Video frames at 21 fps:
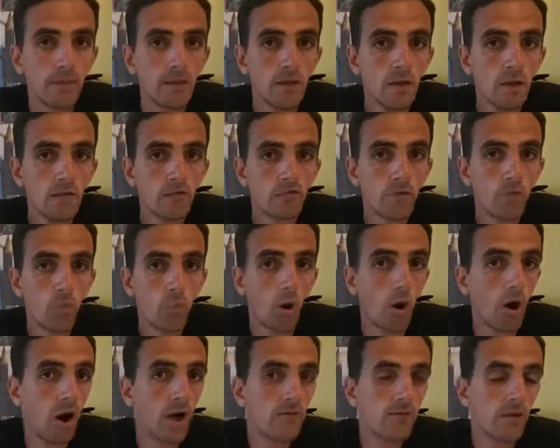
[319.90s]
for what
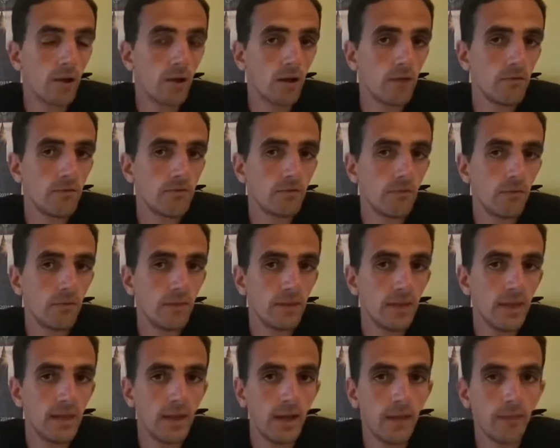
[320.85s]
I've learned from
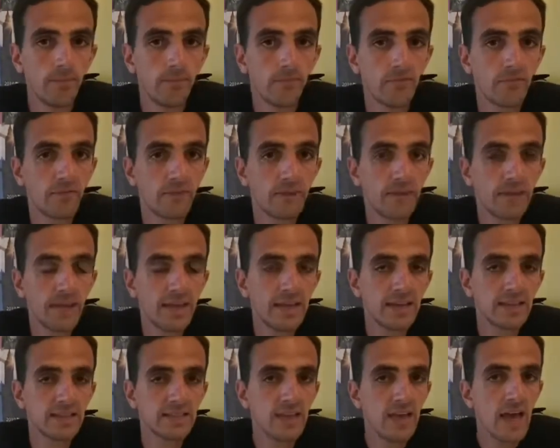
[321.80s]
the
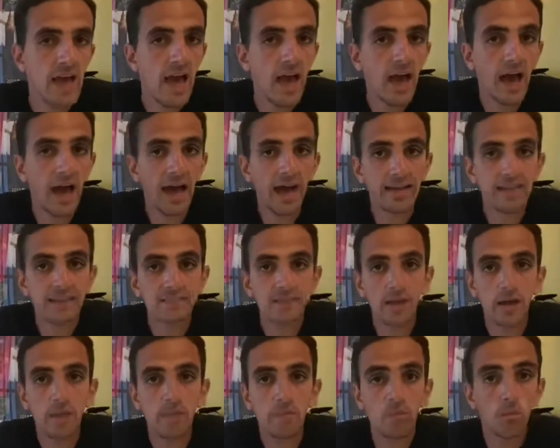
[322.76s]
years. And
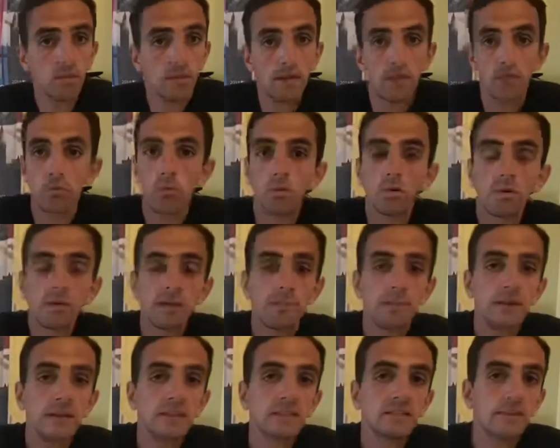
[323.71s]

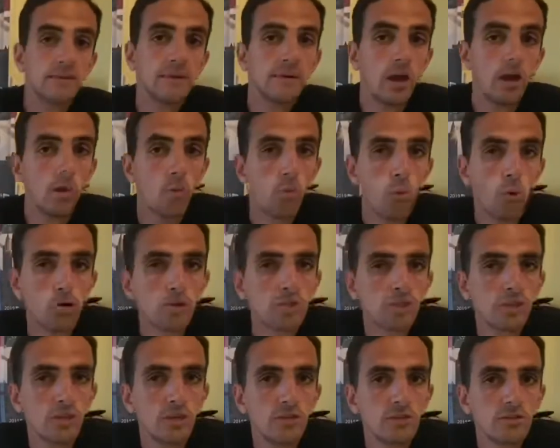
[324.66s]
please let me know, what
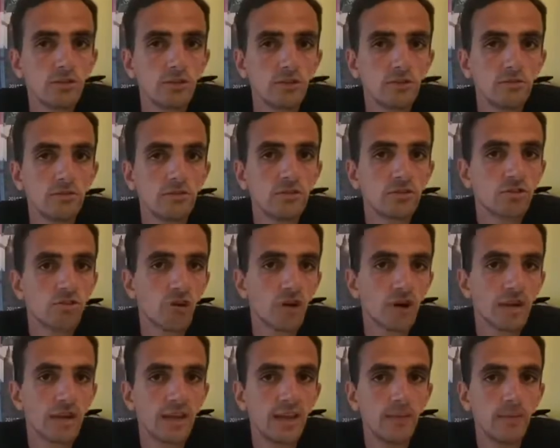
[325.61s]
do you do to try
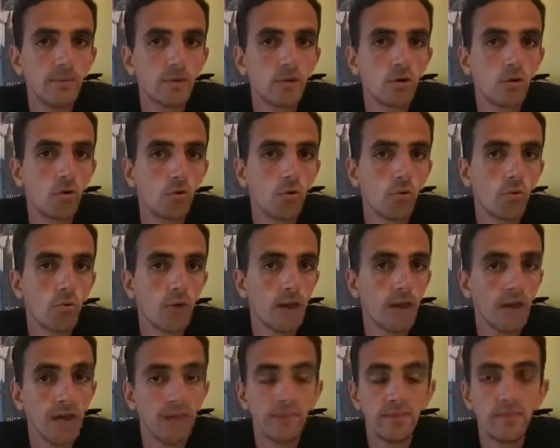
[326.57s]
and keep cool
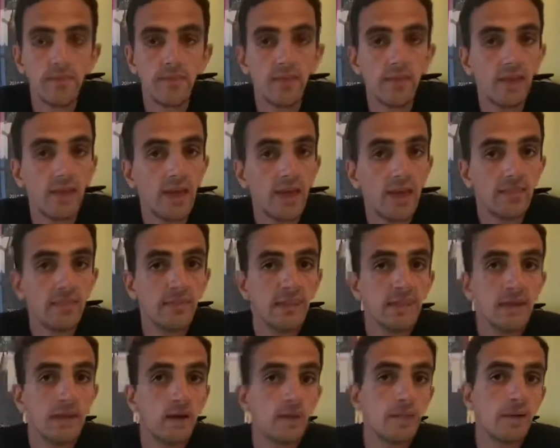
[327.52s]
in
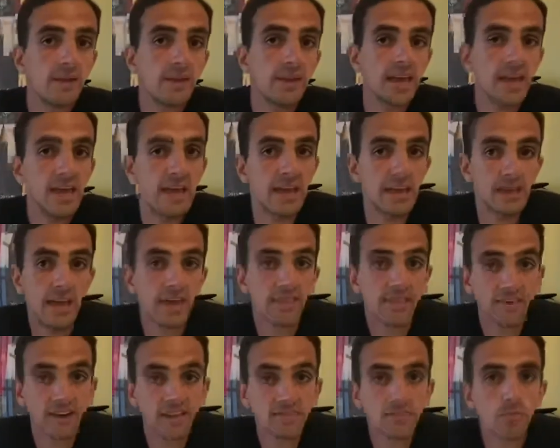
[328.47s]
the heat? And
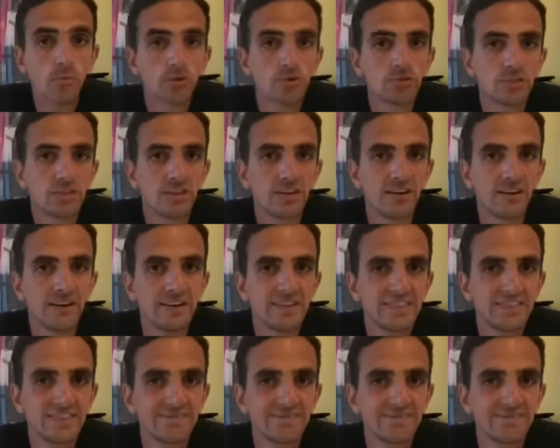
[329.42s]
thanks for watching, guys.